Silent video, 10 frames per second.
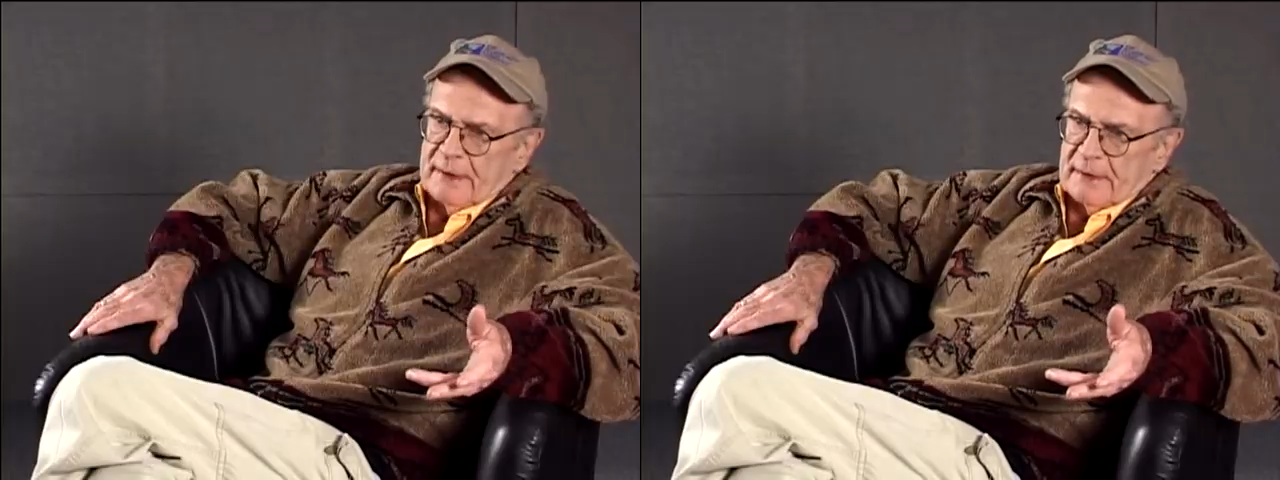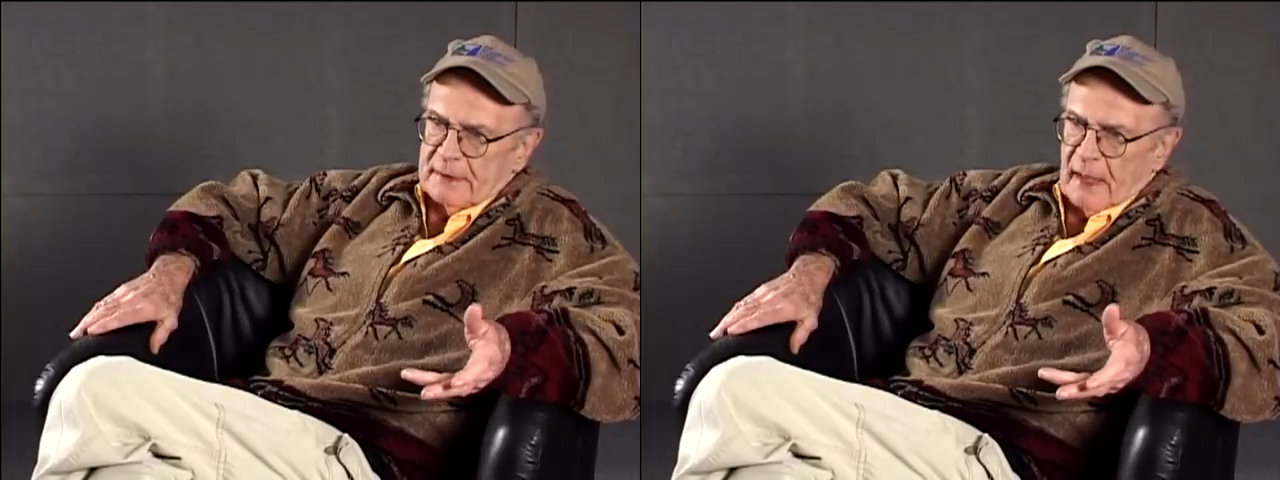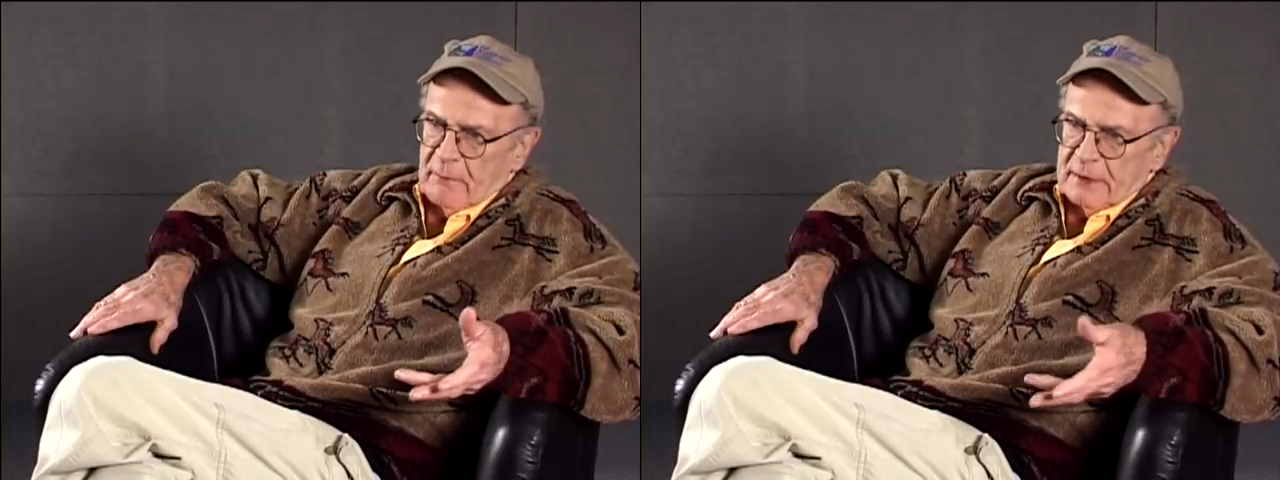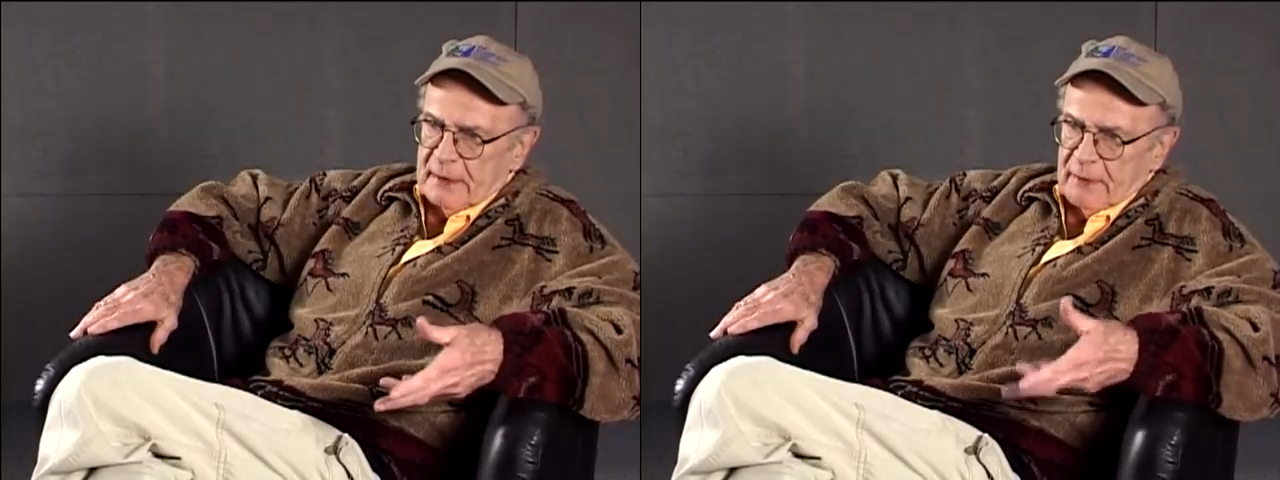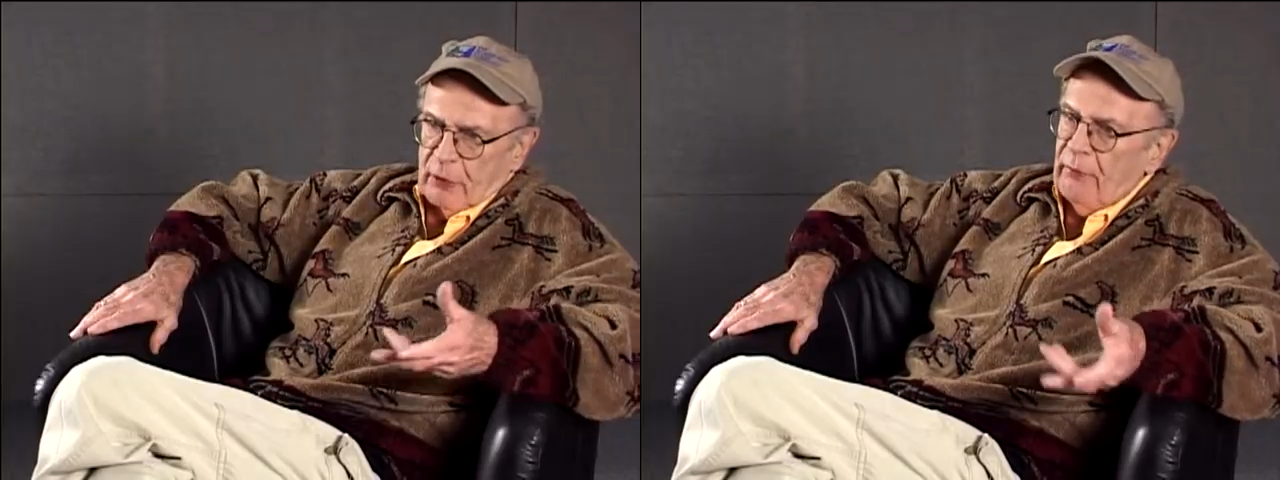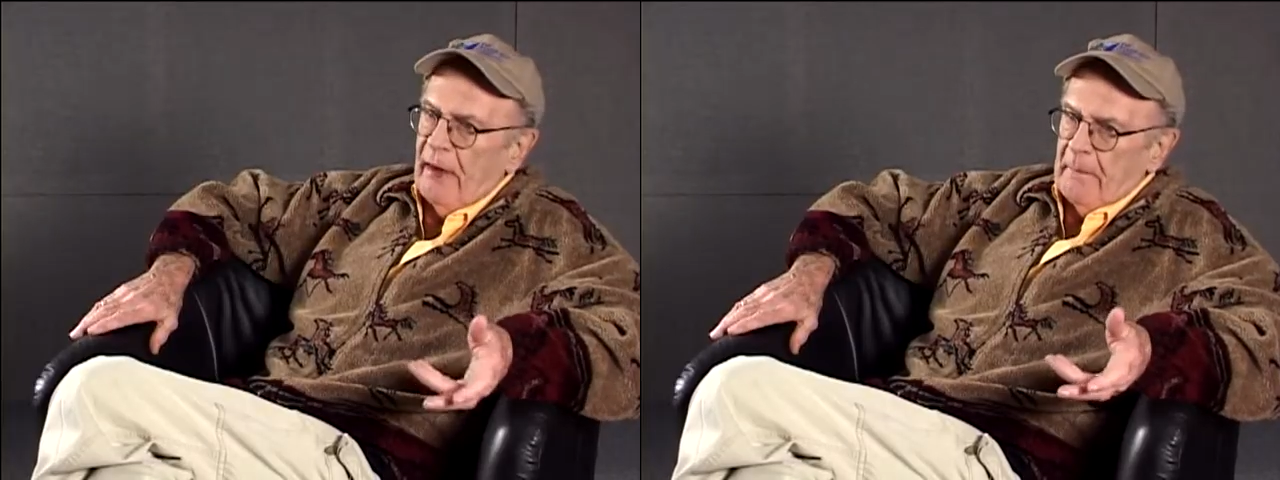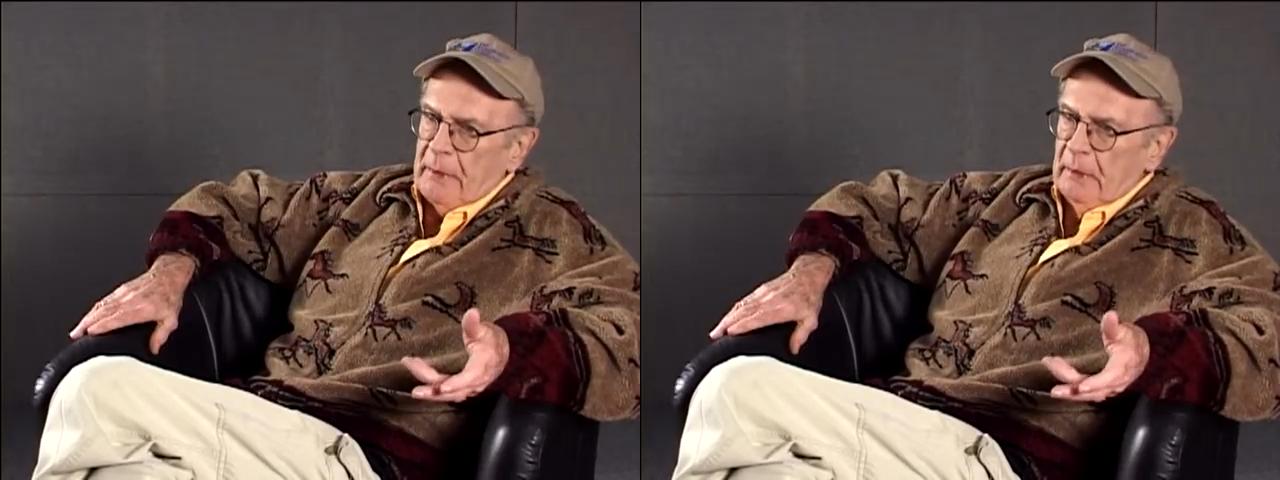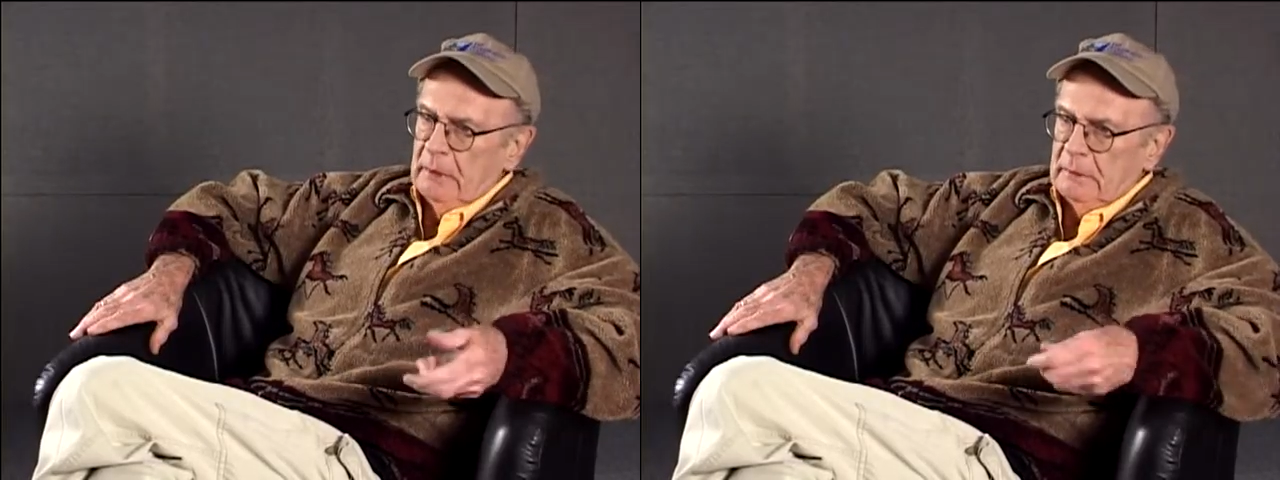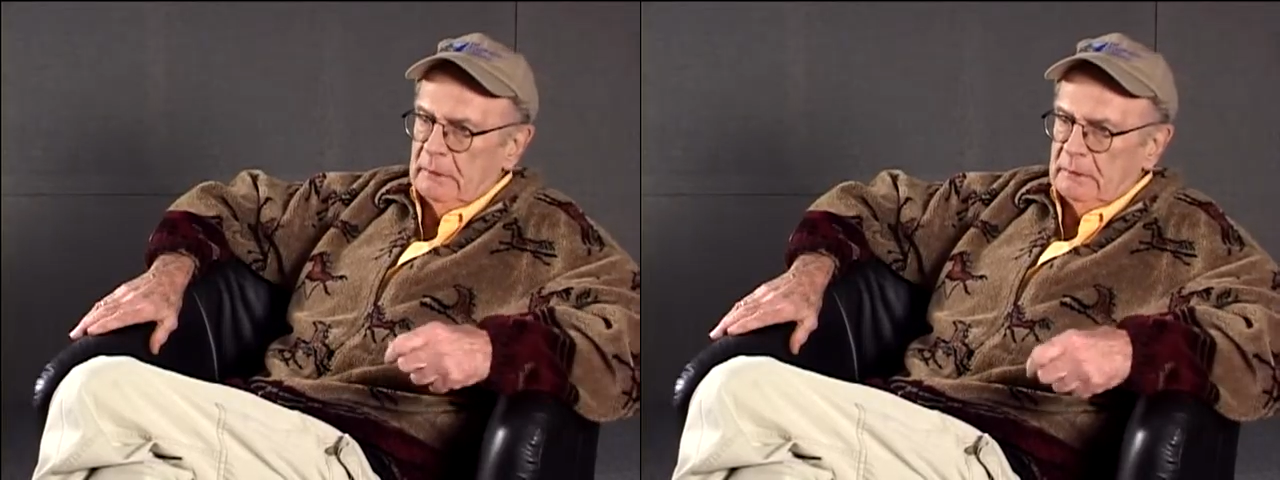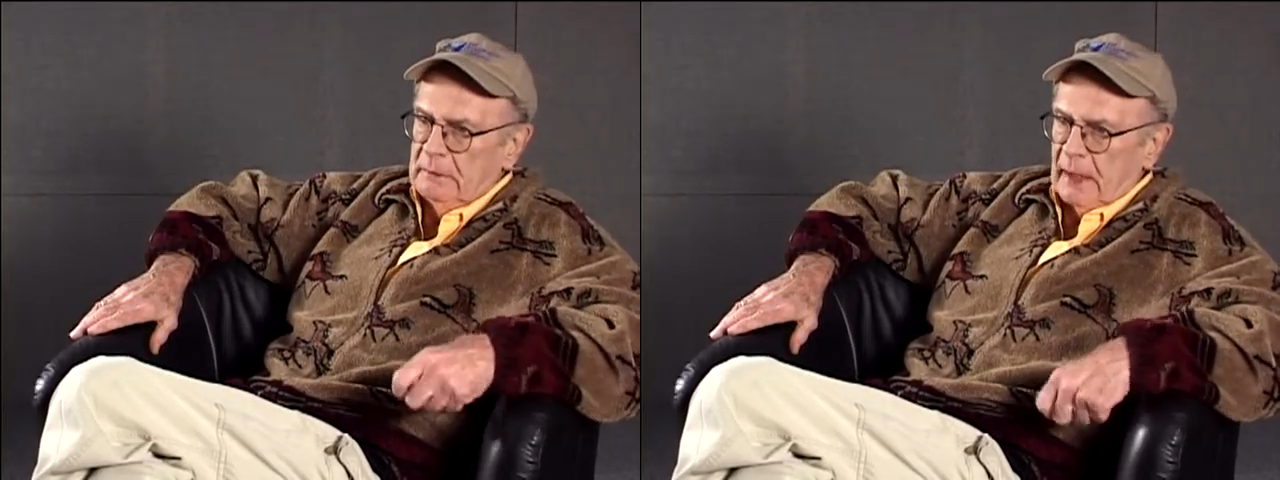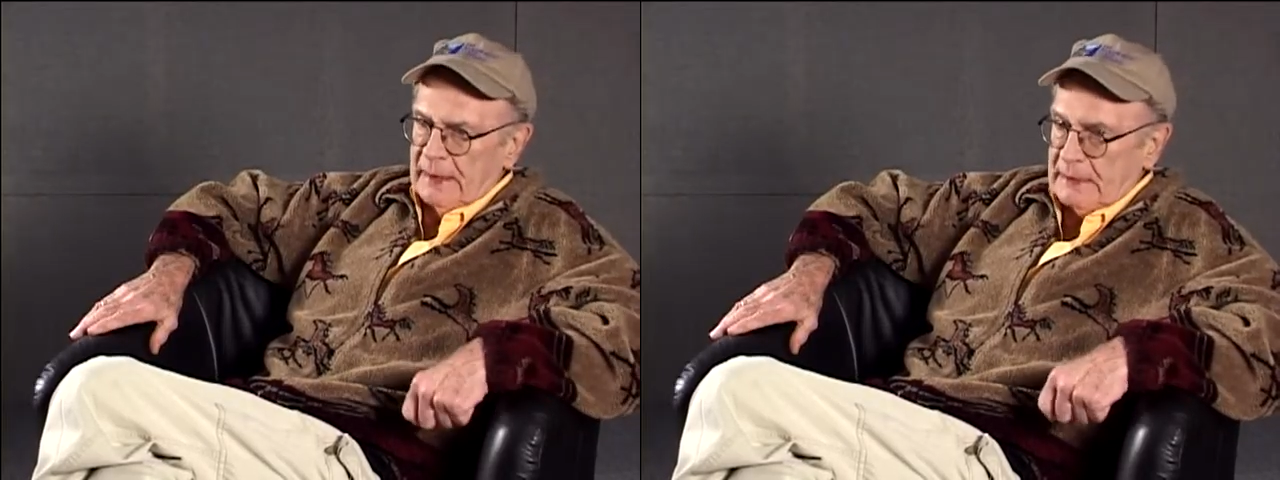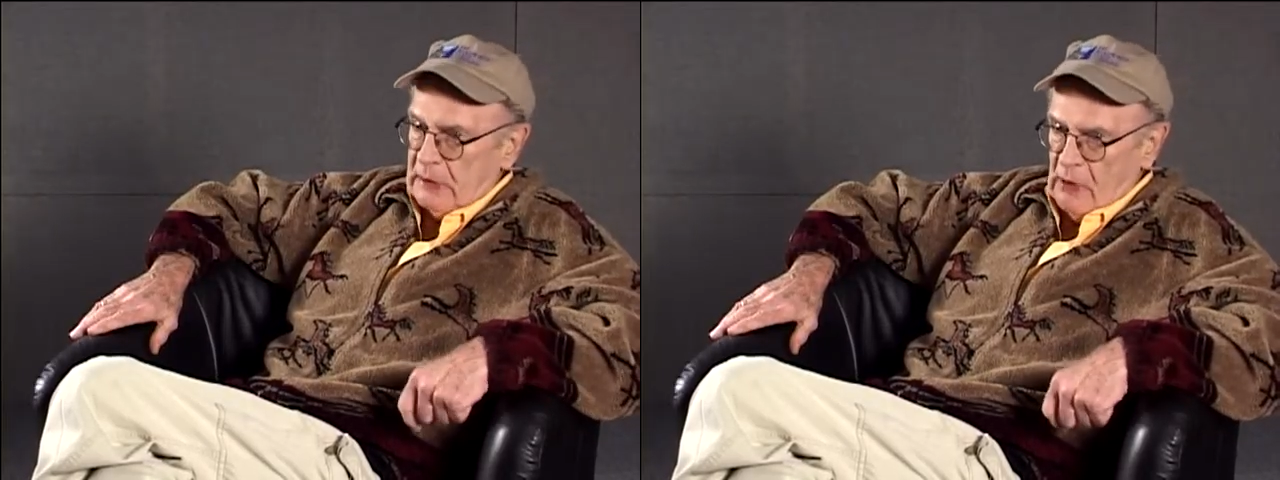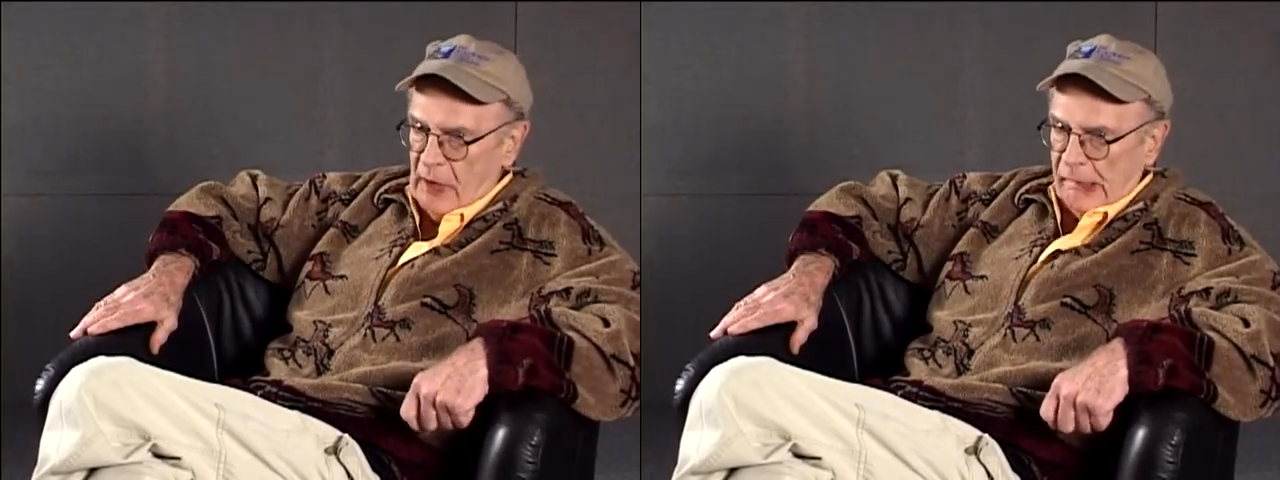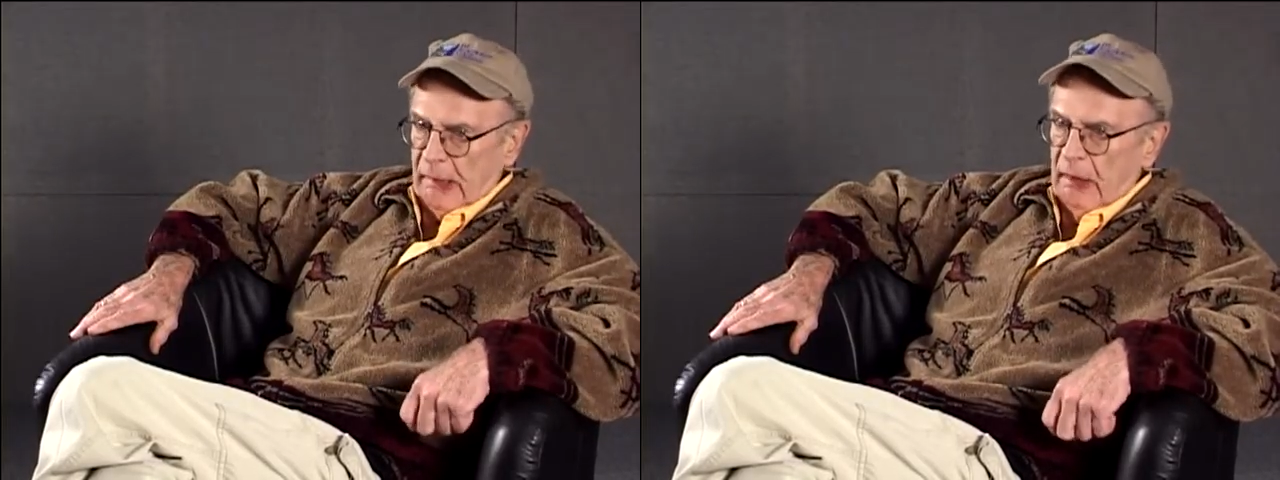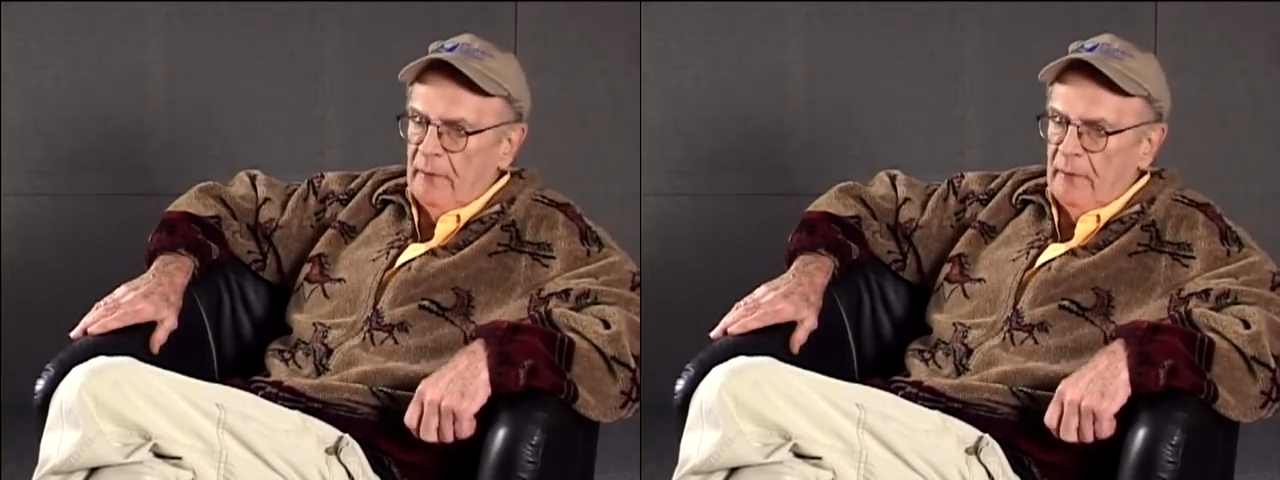since I was in the crib when I started.